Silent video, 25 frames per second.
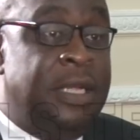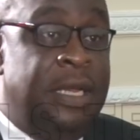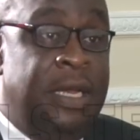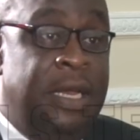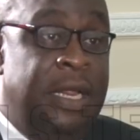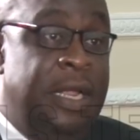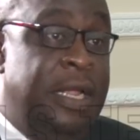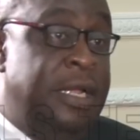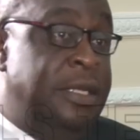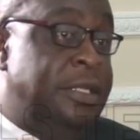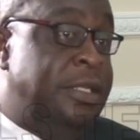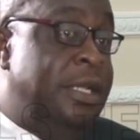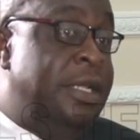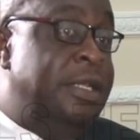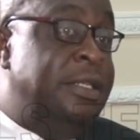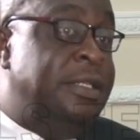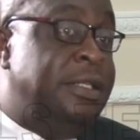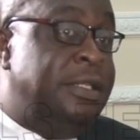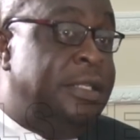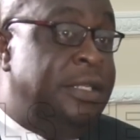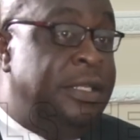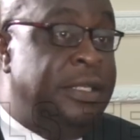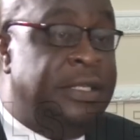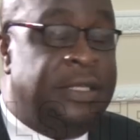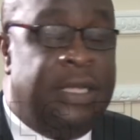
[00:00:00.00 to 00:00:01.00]
and
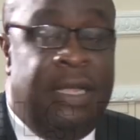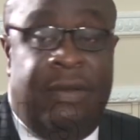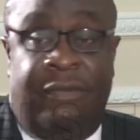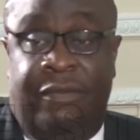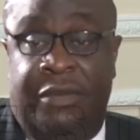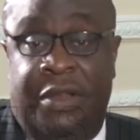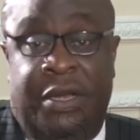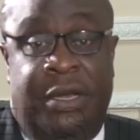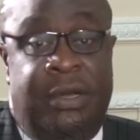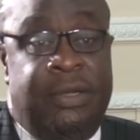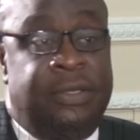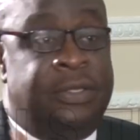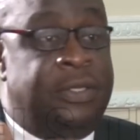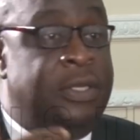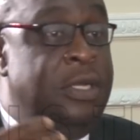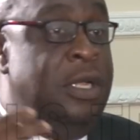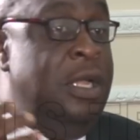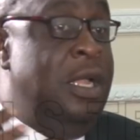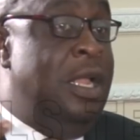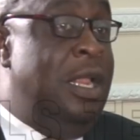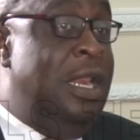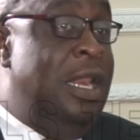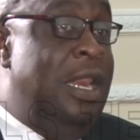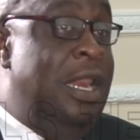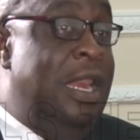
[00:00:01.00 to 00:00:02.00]
agencies at various
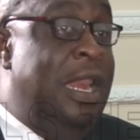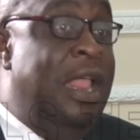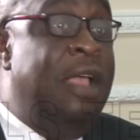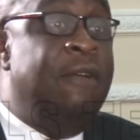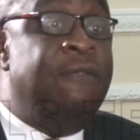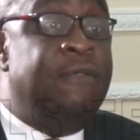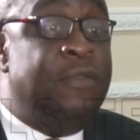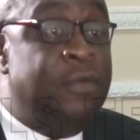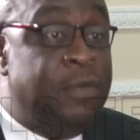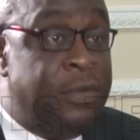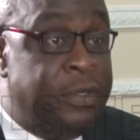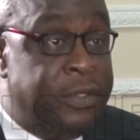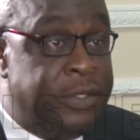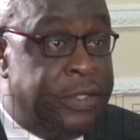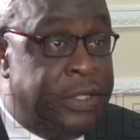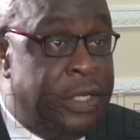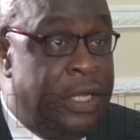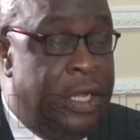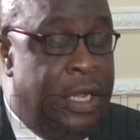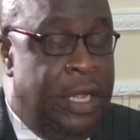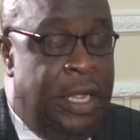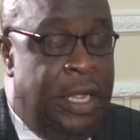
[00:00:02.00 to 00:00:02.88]
levels,